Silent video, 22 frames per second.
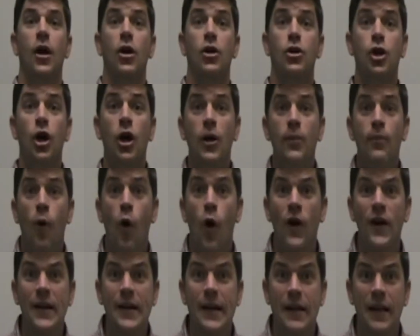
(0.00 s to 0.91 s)
Good
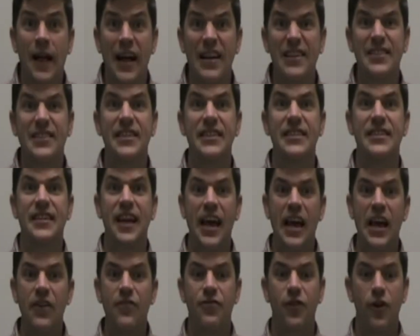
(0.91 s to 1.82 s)
morning, class.
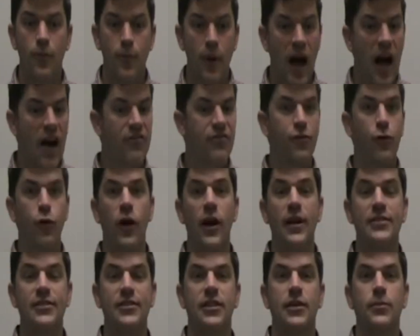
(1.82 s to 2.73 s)
Today for my
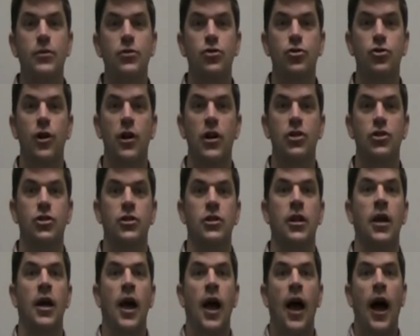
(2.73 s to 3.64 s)
4-H
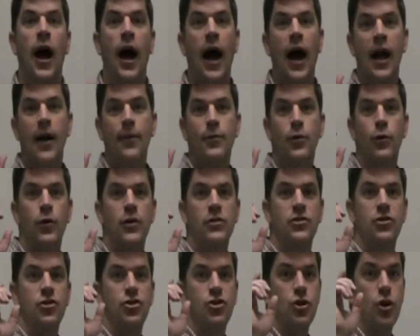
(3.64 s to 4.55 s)
demonstration, I am going
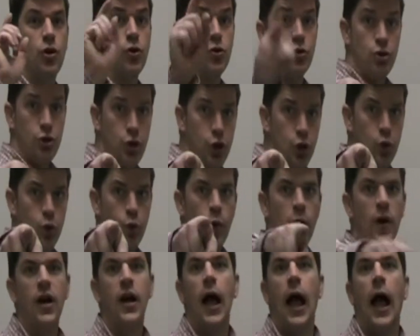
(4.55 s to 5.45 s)
to show
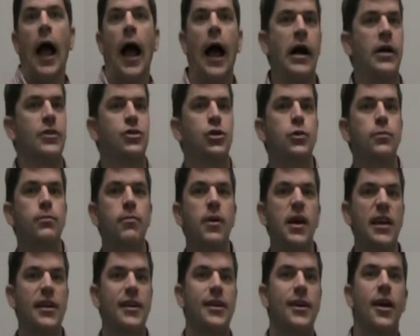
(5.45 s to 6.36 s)
you how to
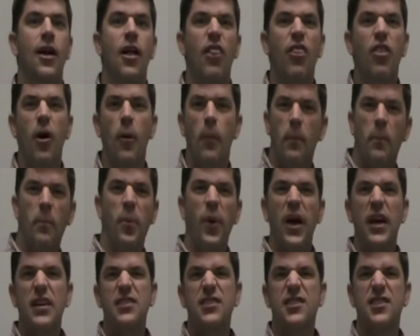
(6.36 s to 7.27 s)
make the
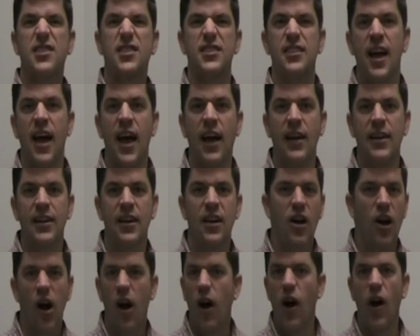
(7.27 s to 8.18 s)
best snack
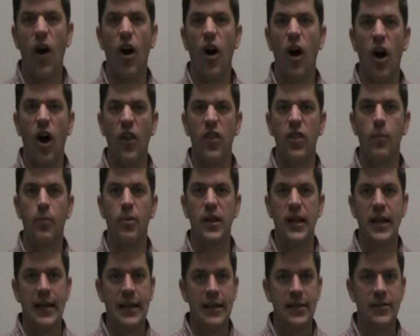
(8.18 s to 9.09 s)
on the
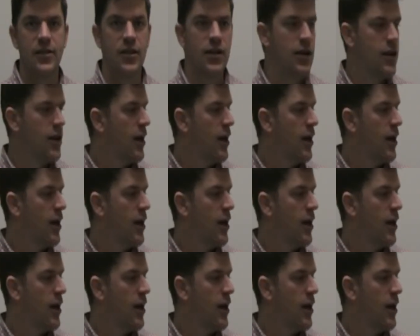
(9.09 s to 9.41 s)
planet.